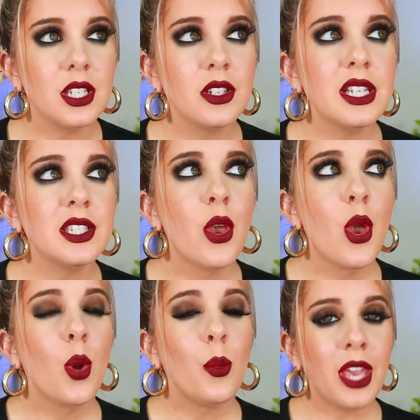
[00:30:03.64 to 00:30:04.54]
series,
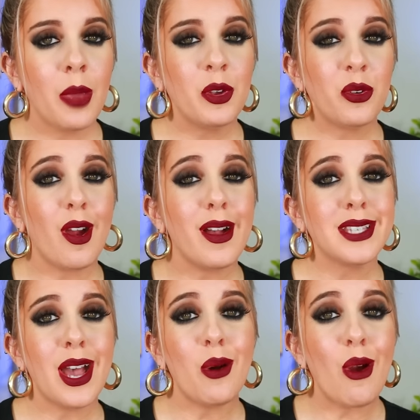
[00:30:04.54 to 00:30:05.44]
we came
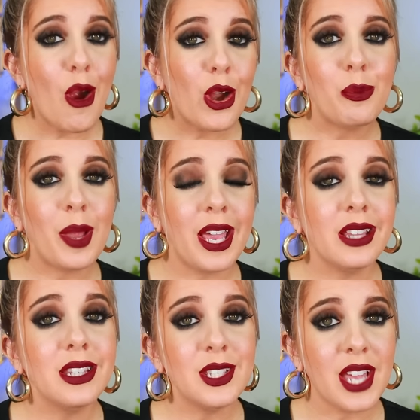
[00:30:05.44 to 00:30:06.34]
across how hard
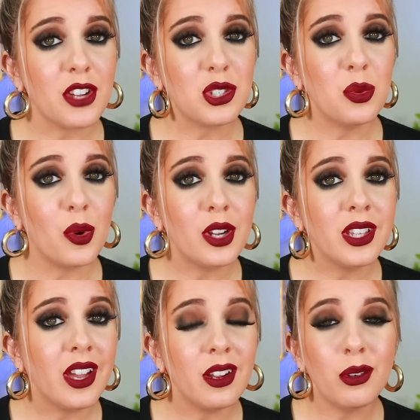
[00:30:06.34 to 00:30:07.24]
pan these actually were and
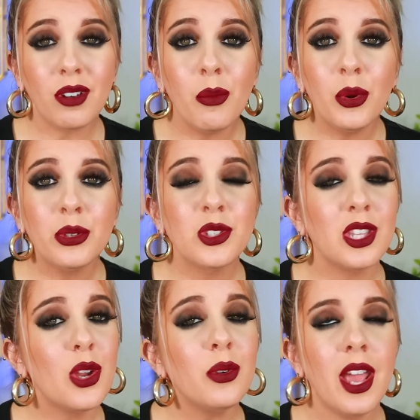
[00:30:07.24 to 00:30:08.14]
they kind of crumbled. So
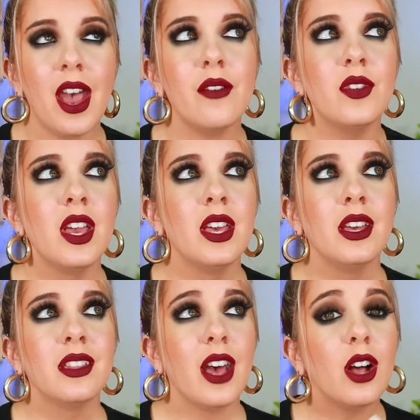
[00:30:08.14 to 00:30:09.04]
they don't have
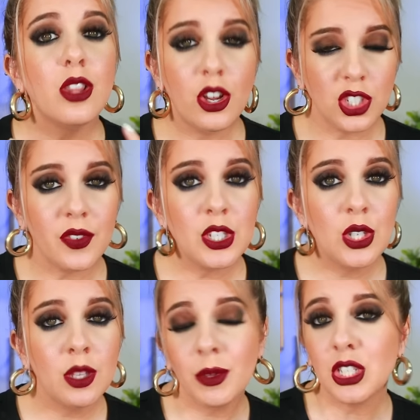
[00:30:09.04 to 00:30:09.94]
a longevity
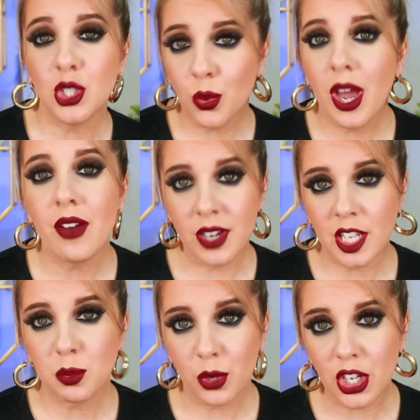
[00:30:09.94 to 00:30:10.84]
to them. They do have an
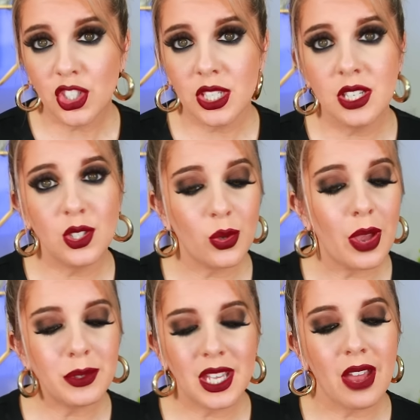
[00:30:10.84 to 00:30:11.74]
expiration. So
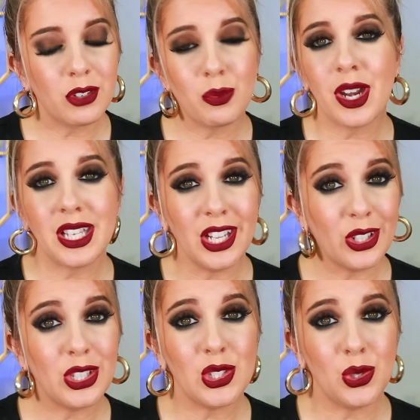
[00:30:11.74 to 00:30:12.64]
I would say after about a
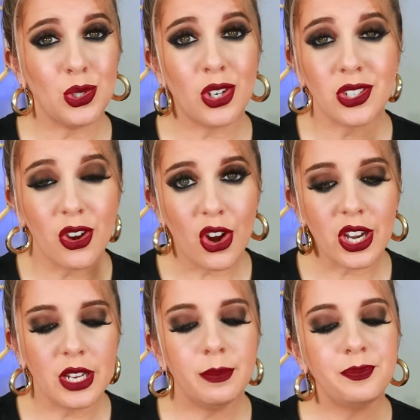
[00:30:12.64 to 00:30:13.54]
year, these do start to
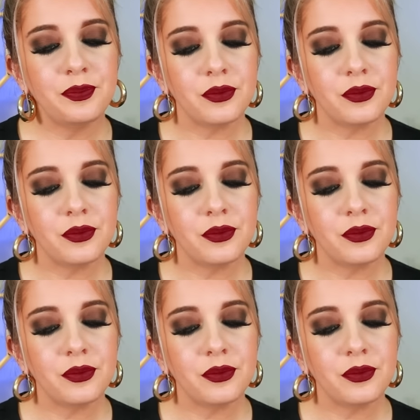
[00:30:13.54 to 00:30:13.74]
harden.